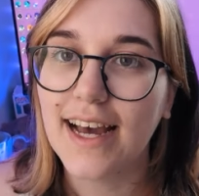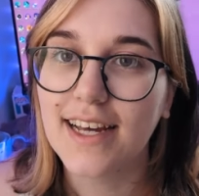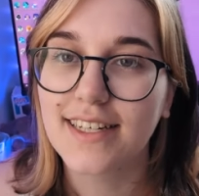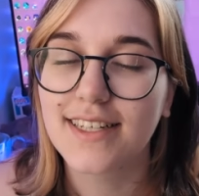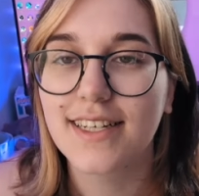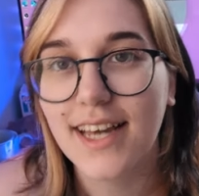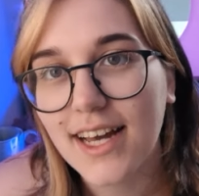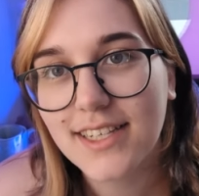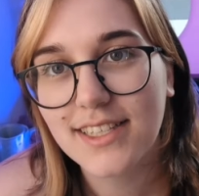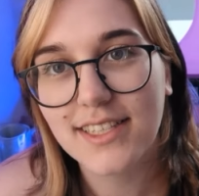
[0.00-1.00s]
And
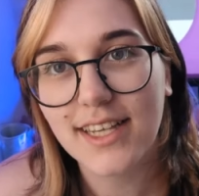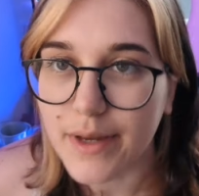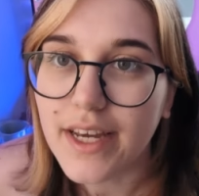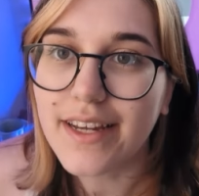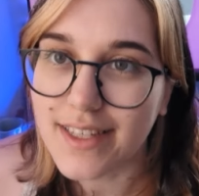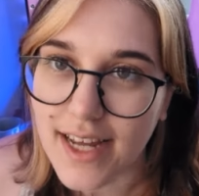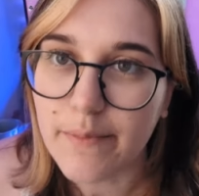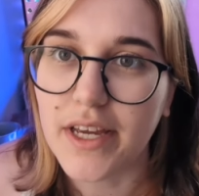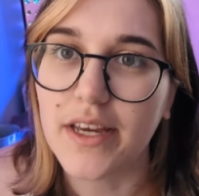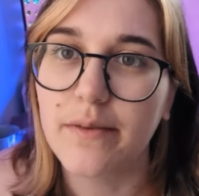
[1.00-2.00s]
yes, being
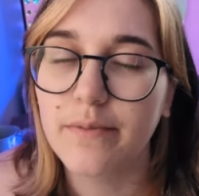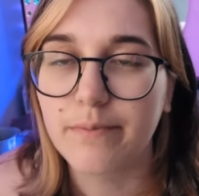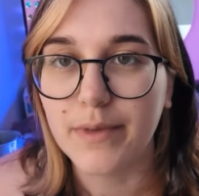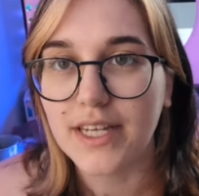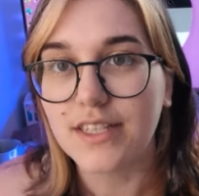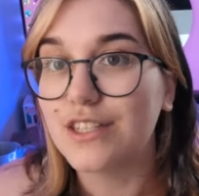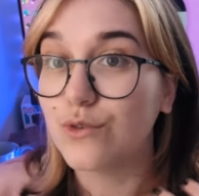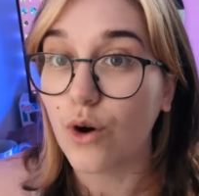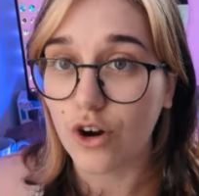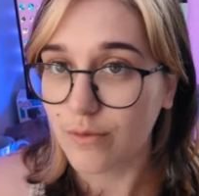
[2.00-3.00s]
demi means
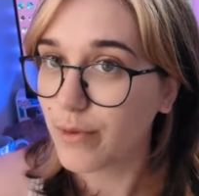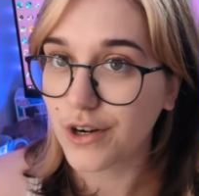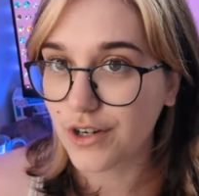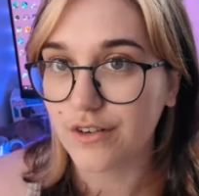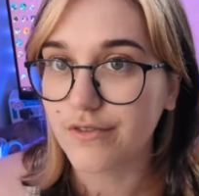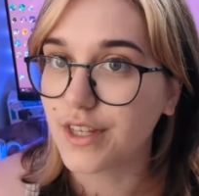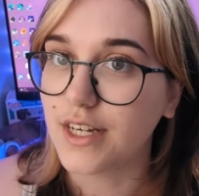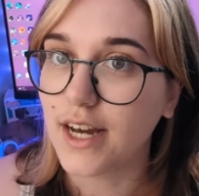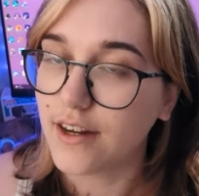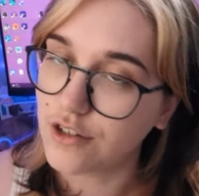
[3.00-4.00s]
you are part of
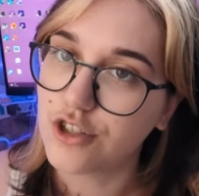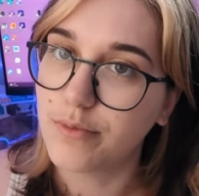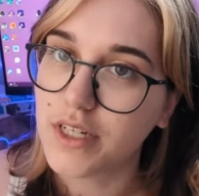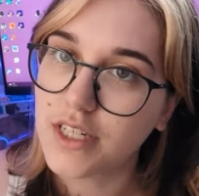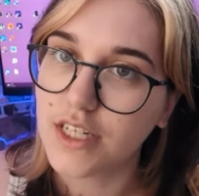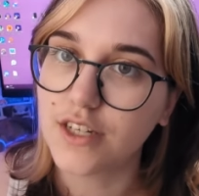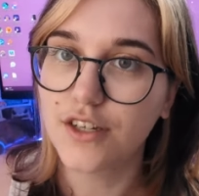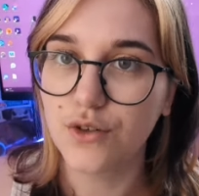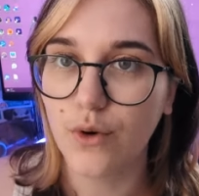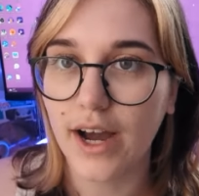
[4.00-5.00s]
the
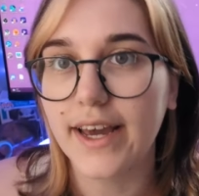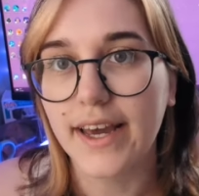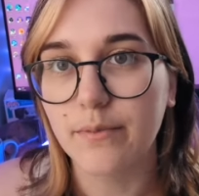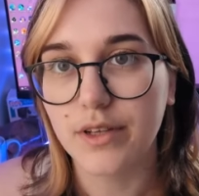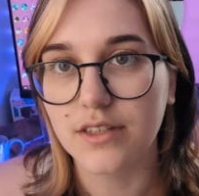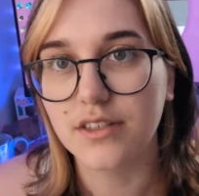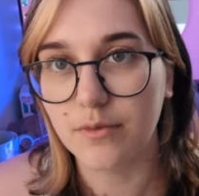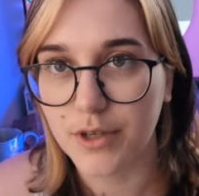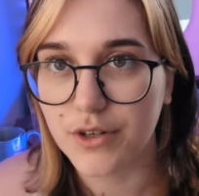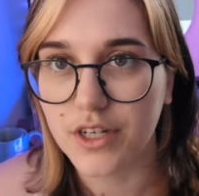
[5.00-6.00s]
LGBTQIA+
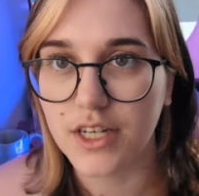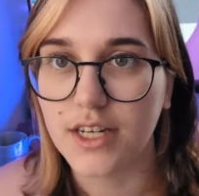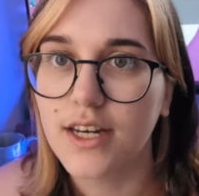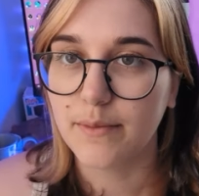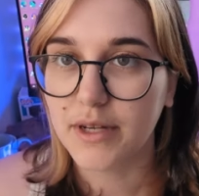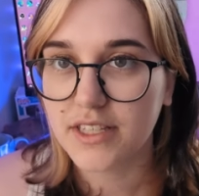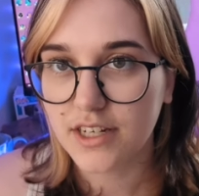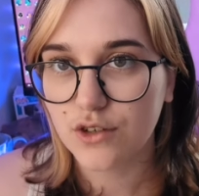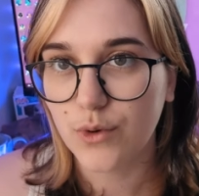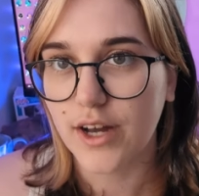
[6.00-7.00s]
community.
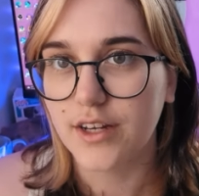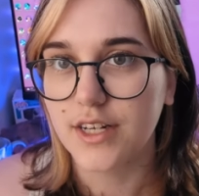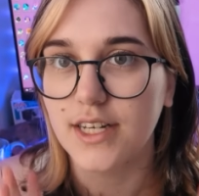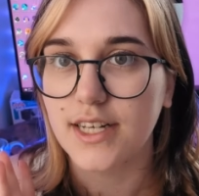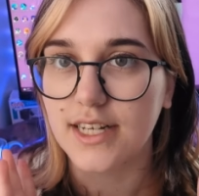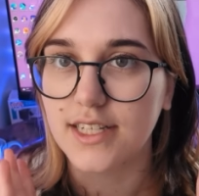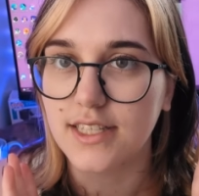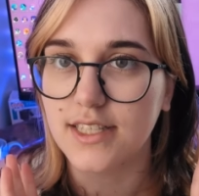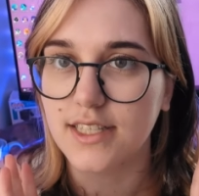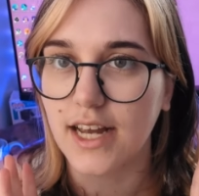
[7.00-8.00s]
Demisexuality
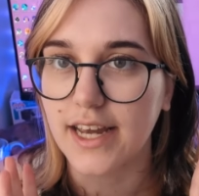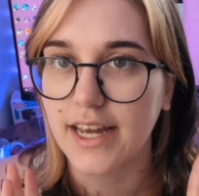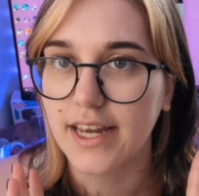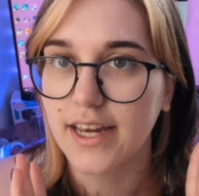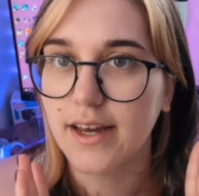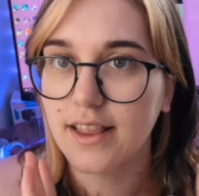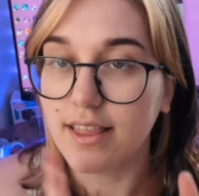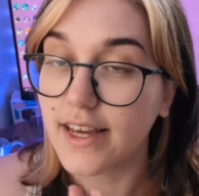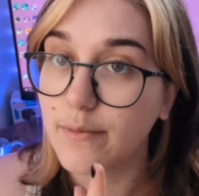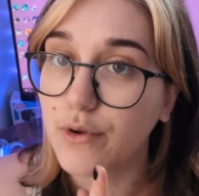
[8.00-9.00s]
is a
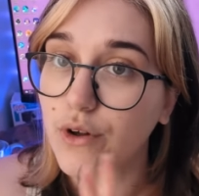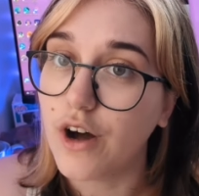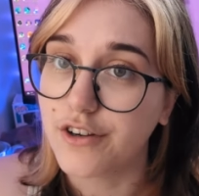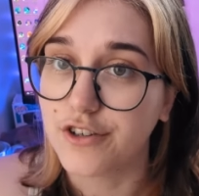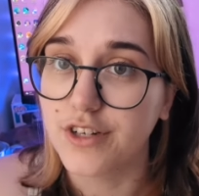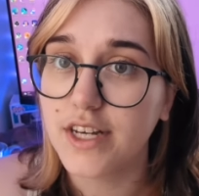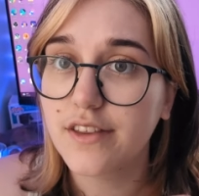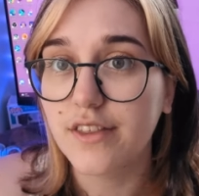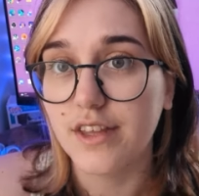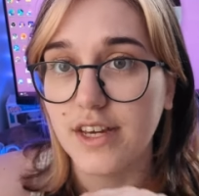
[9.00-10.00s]
label underneath
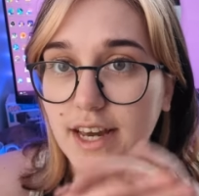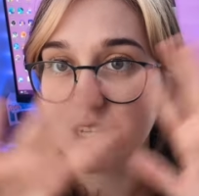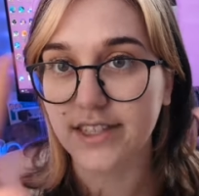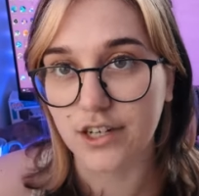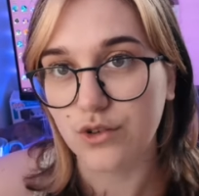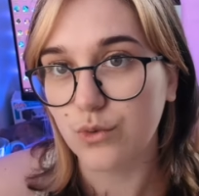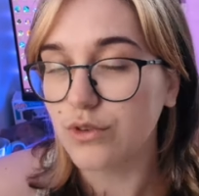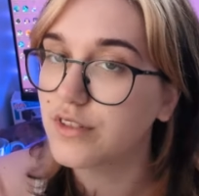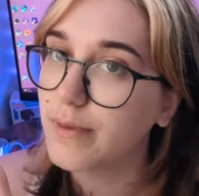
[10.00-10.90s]
the asexual